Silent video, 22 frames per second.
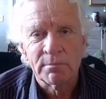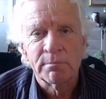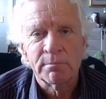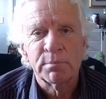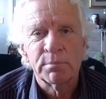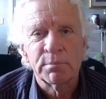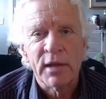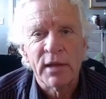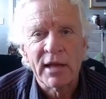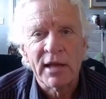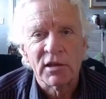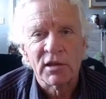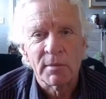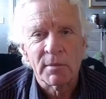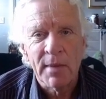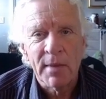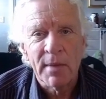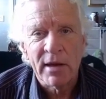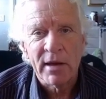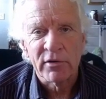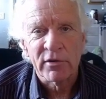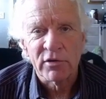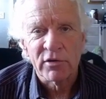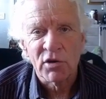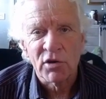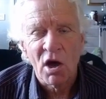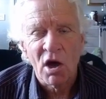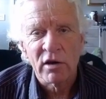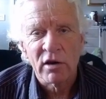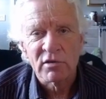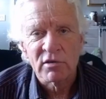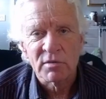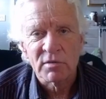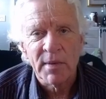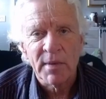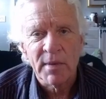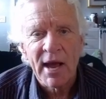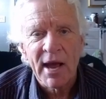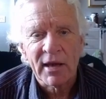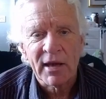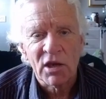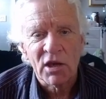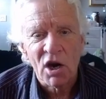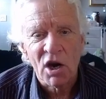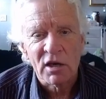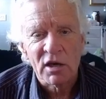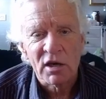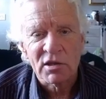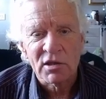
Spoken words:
plant them at her daughter's backyard.